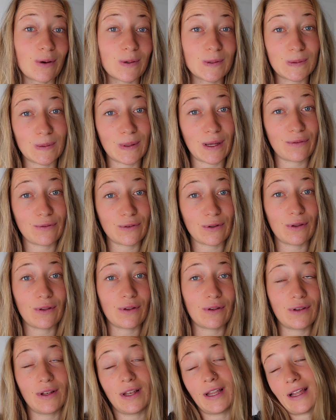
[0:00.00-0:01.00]
also have
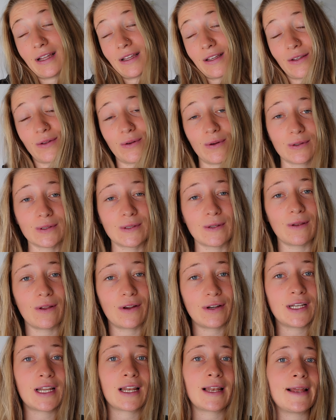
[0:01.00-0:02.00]
to like you also
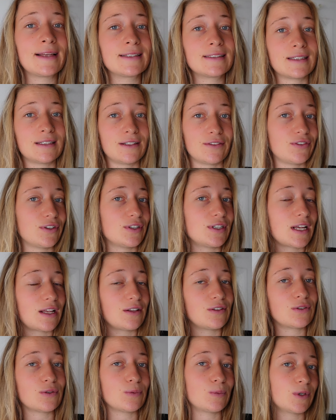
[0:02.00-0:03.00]
learn that lesson if you
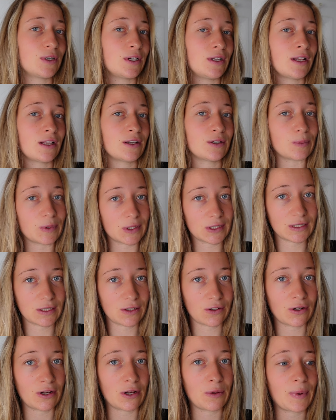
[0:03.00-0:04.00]
tend to put another
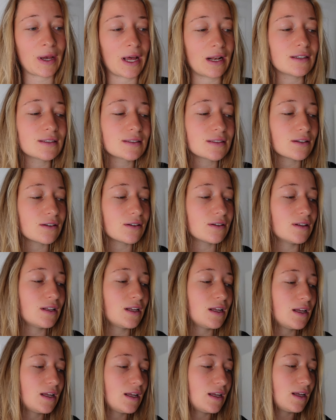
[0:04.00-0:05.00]
person on a pedestal
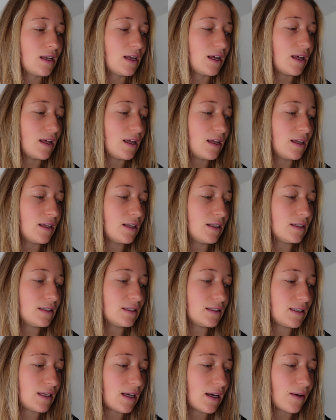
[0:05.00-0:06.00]

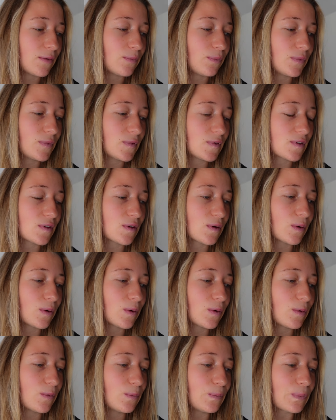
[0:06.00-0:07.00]
and yeah
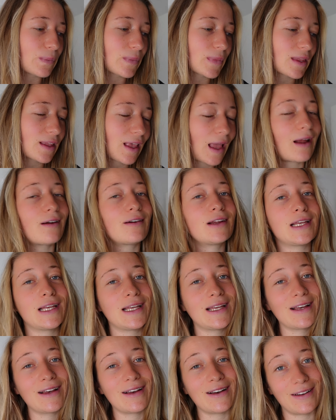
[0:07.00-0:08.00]
so
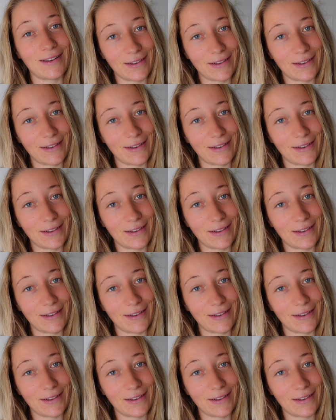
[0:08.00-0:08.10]
carrie